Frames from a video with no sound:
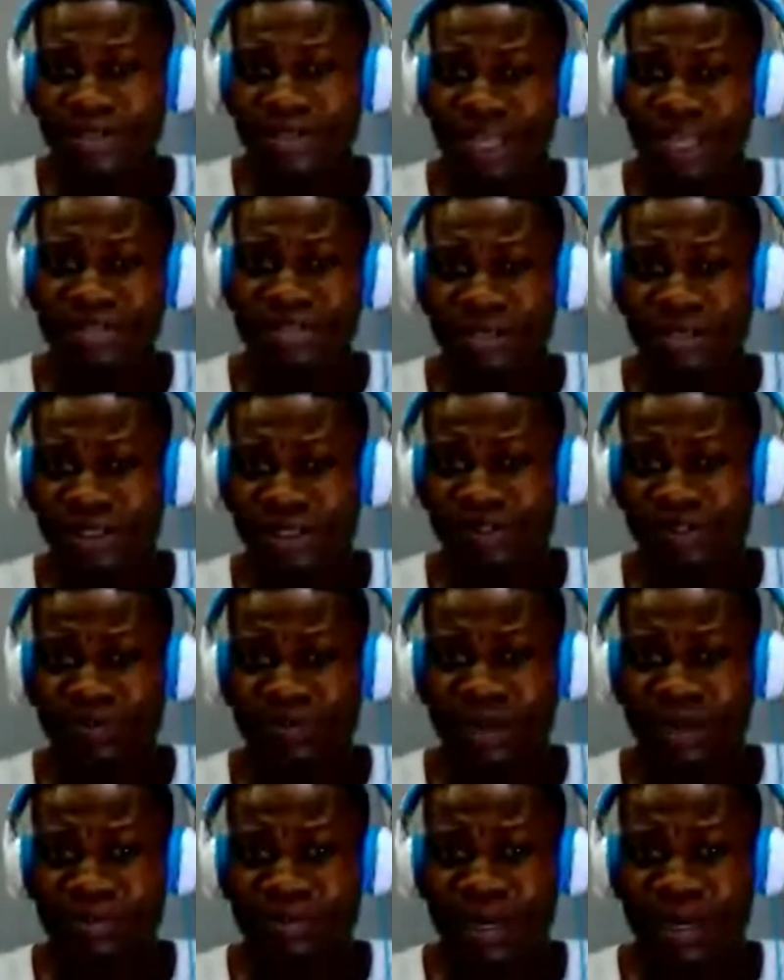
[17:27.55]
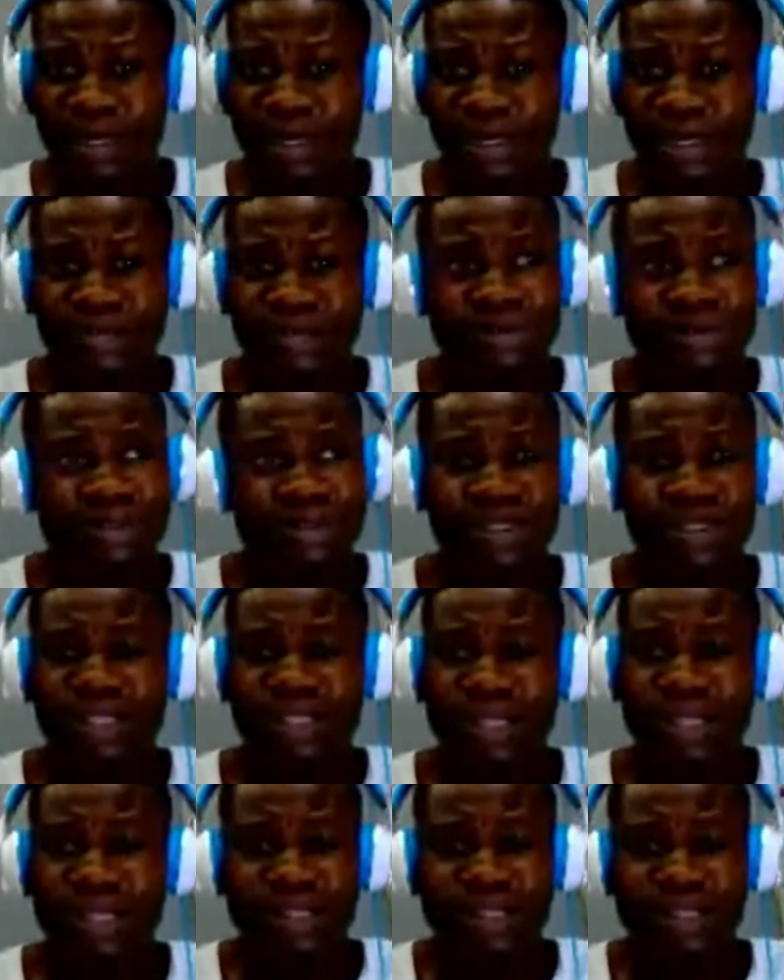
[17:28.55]
How would you get the money to pay back? I don't
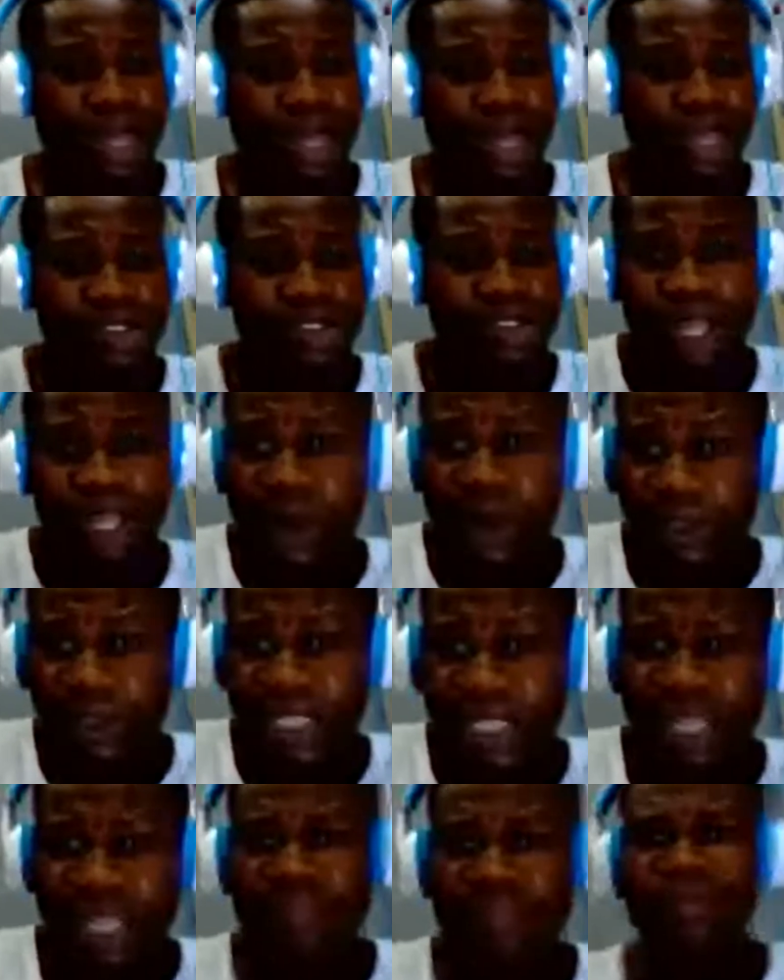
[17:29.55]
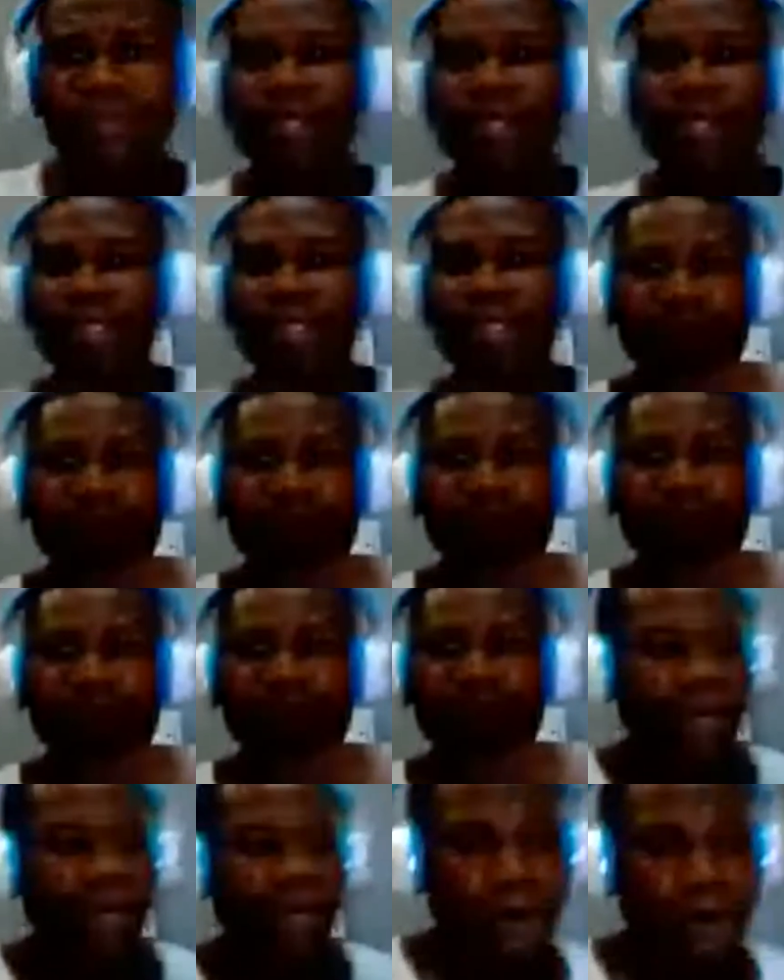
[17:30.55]
understand. And secondly, this is
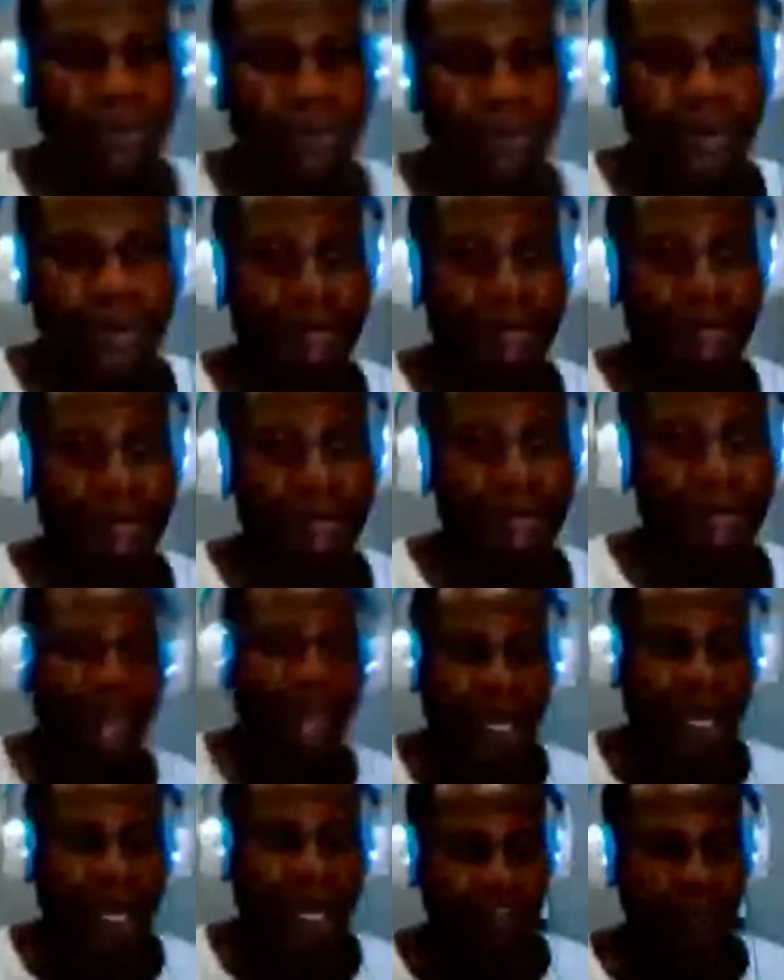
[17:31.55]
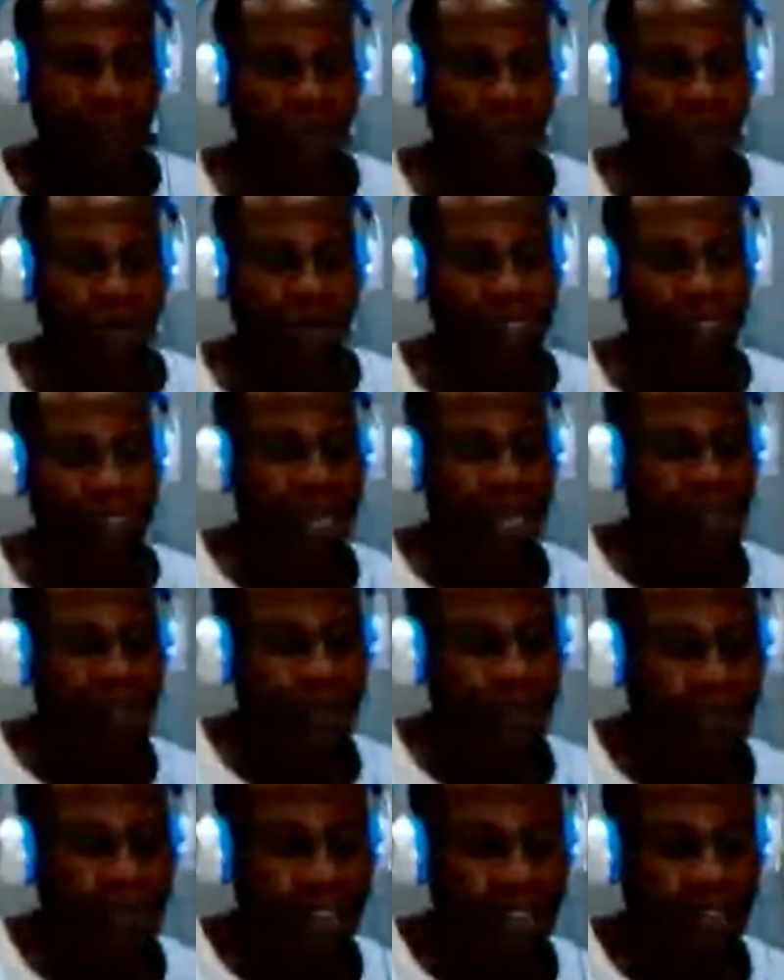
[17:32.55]
another problem. How can someone
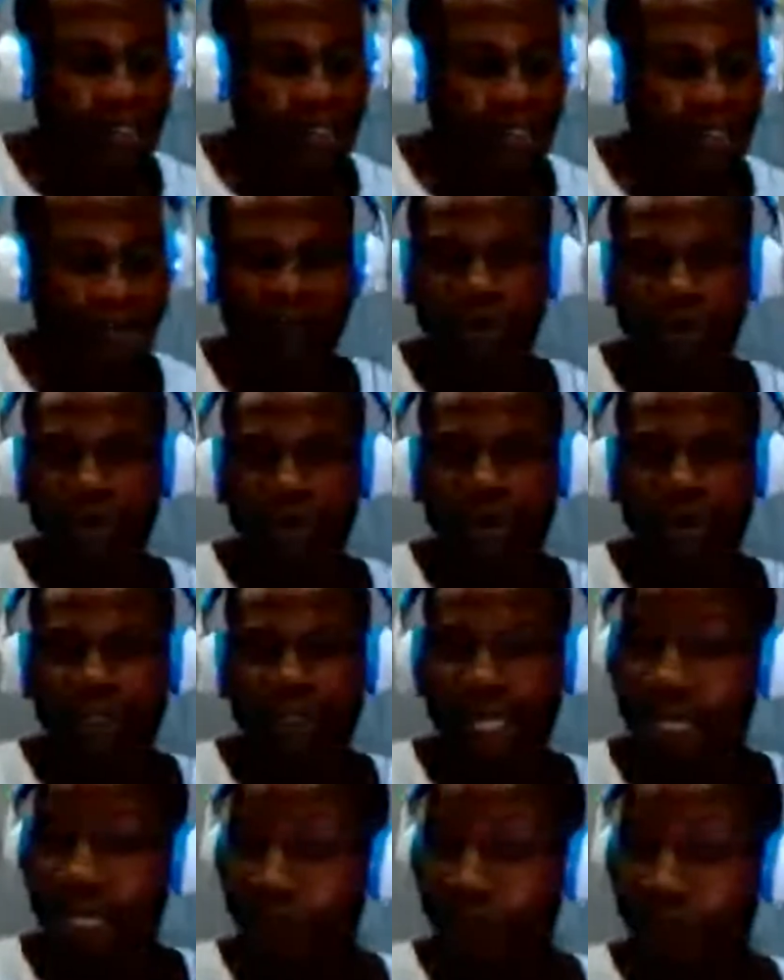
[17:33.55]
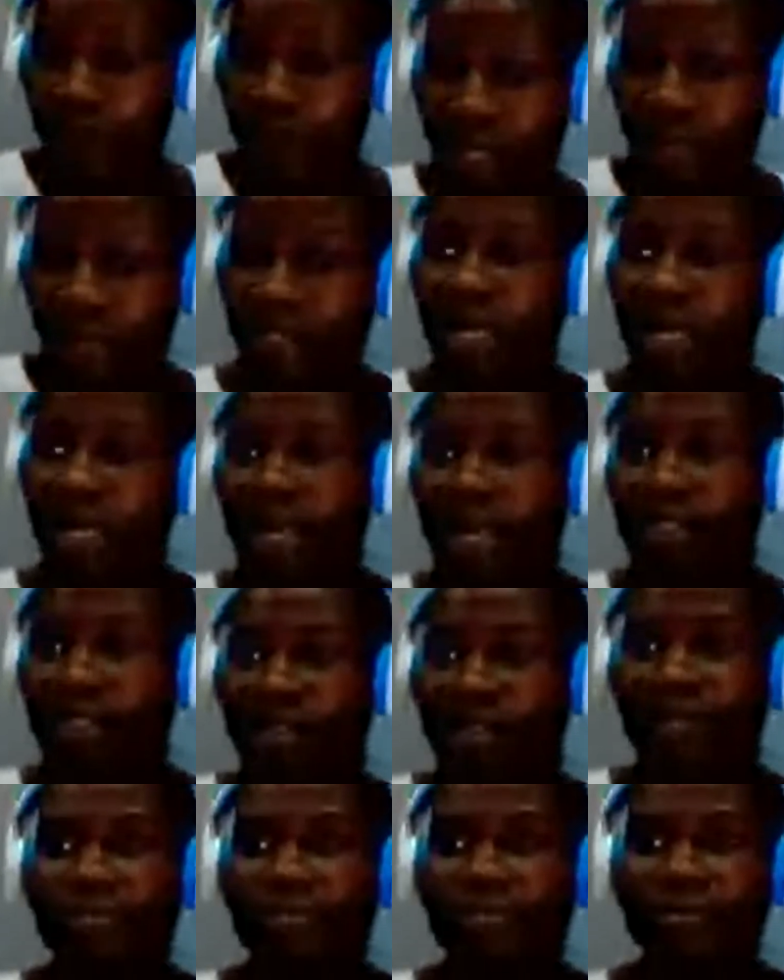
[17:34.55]
buy something for $10
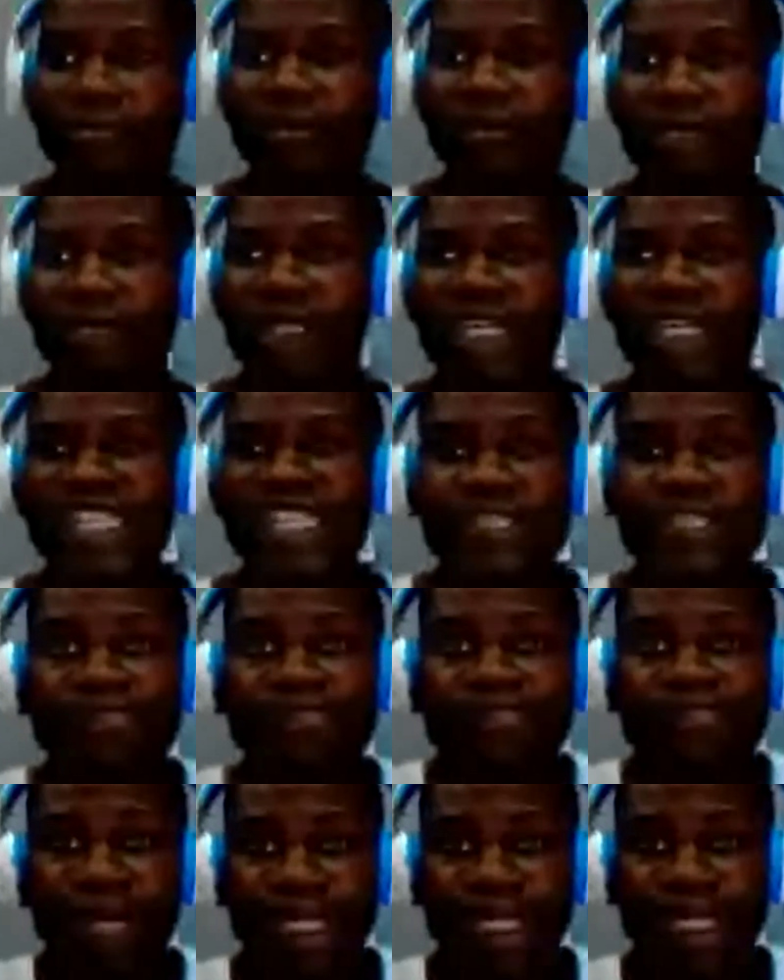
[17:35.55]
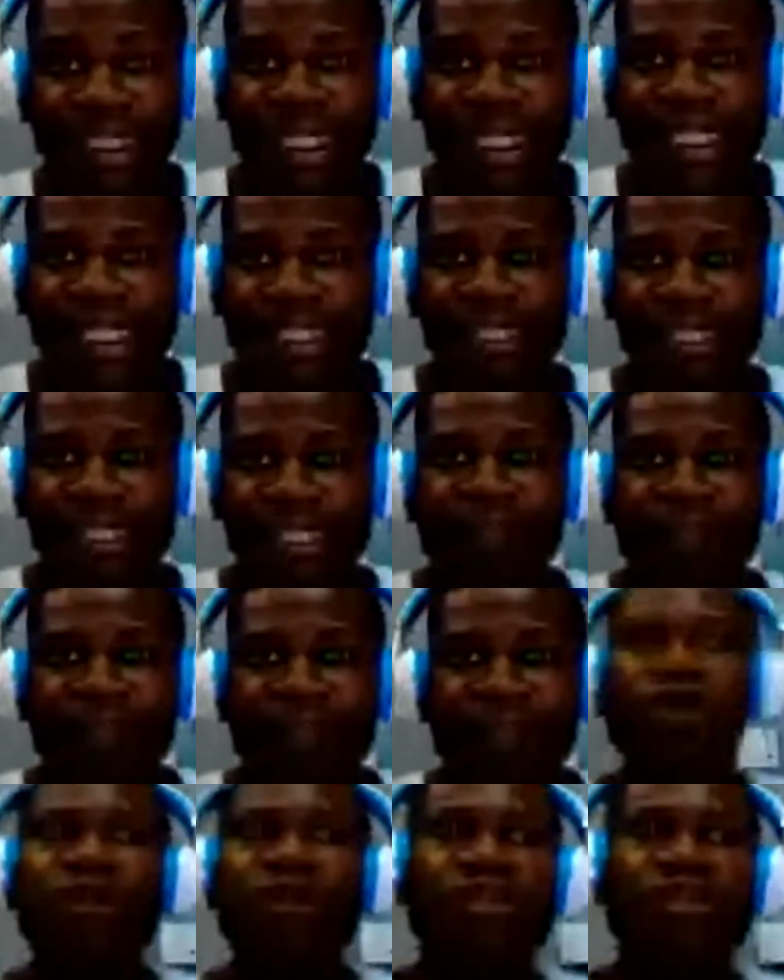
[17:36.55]
and he's
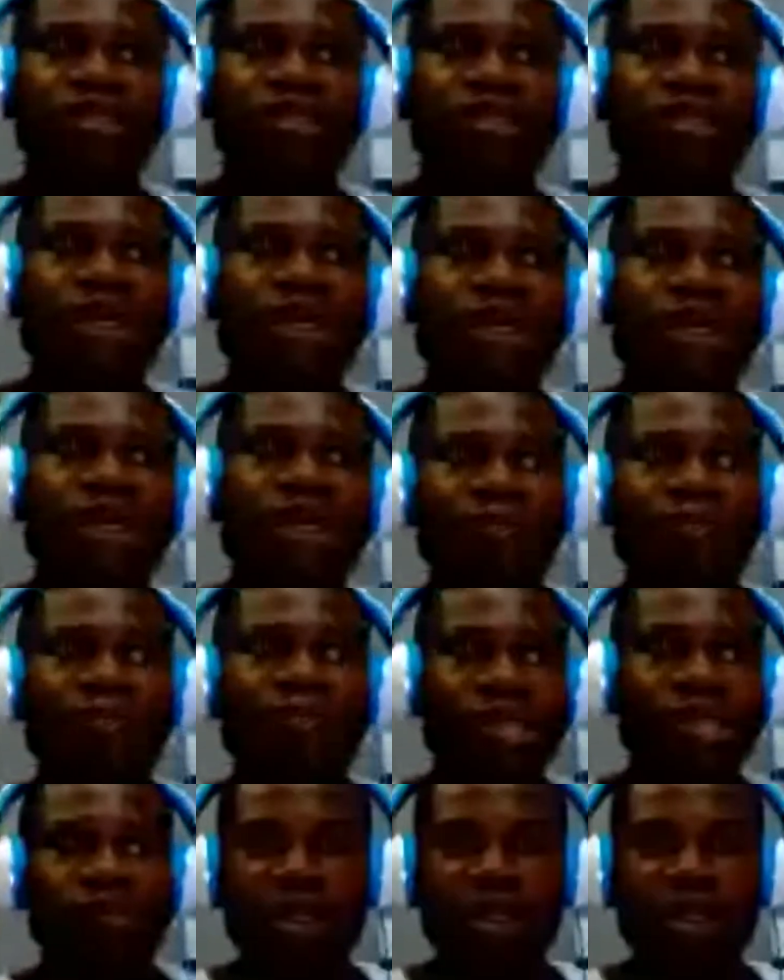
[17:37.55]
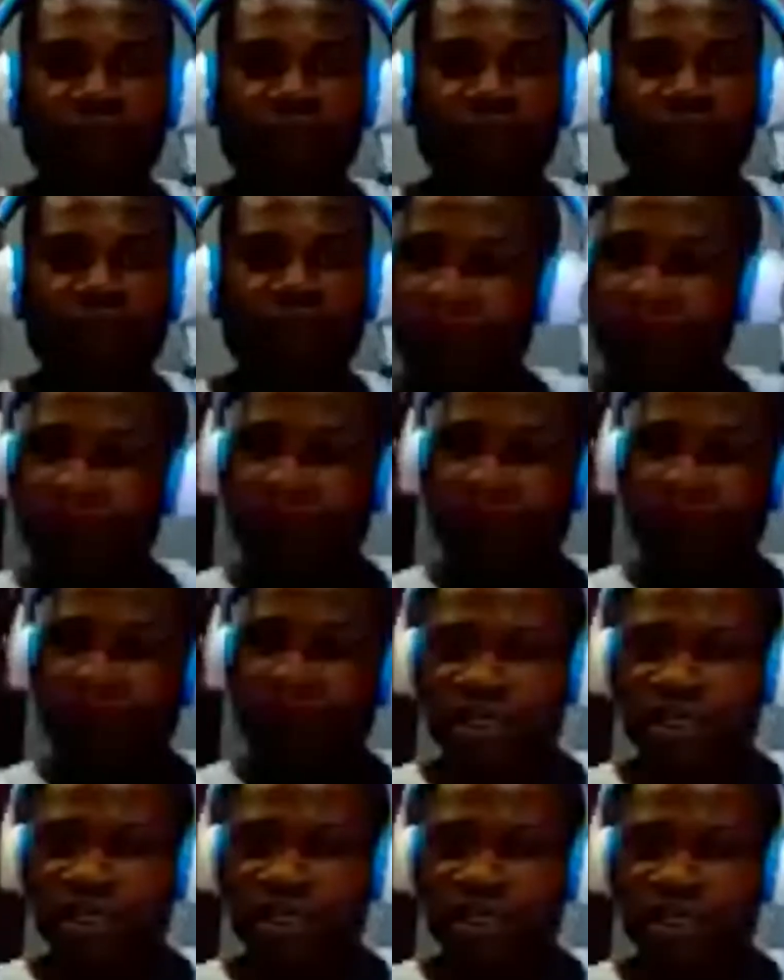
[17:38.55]
predicting because the price went up
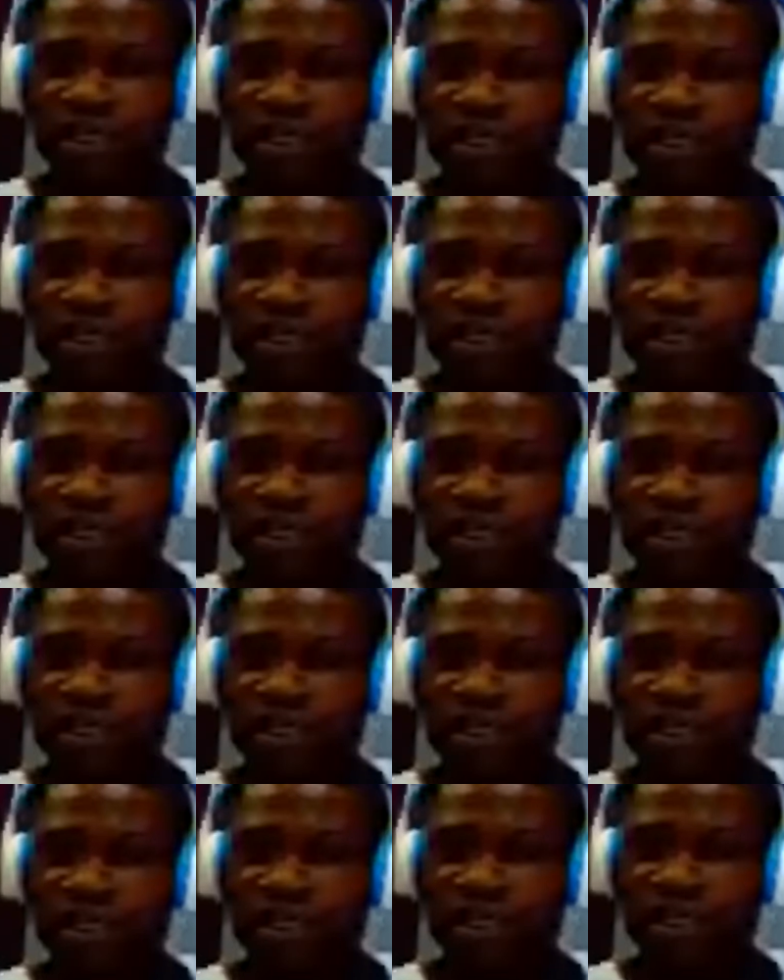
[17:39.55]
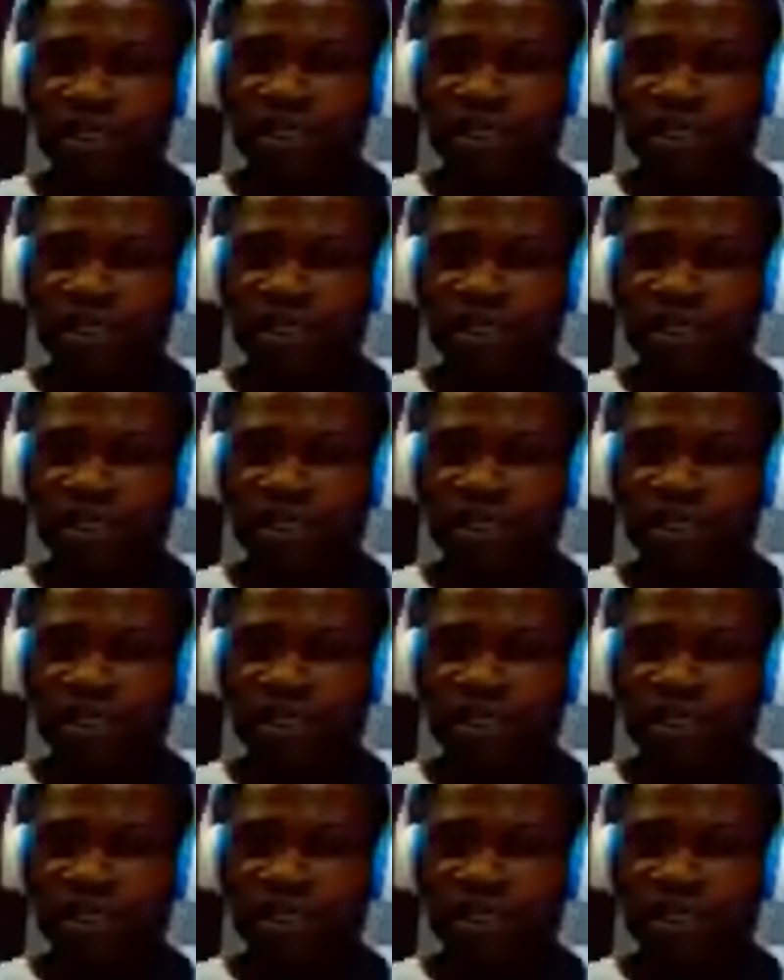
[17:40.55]
previously and it's going to go